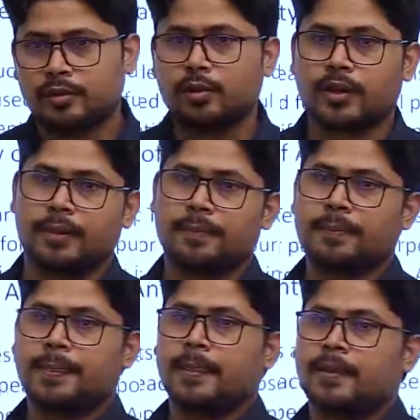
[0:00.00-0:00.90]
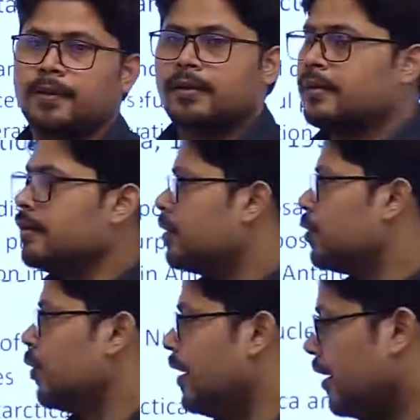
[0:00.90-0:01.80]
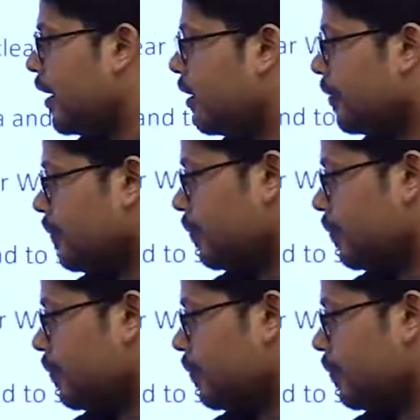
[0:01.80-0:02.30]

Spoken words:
Okay. So India